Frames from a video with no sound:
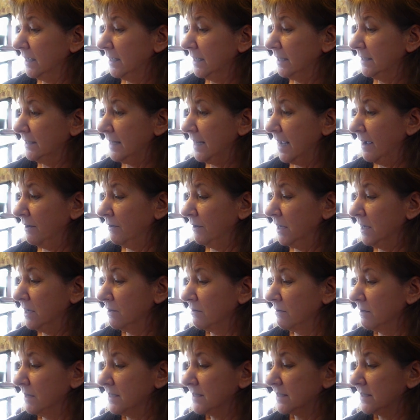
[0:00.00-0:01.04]
Now
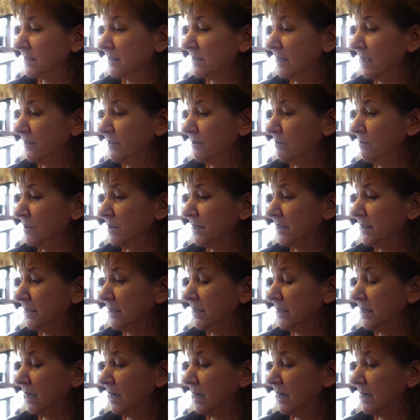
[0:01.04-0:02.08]
here is another
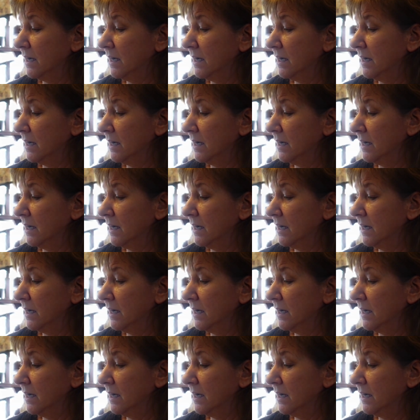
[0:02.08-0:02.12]
one,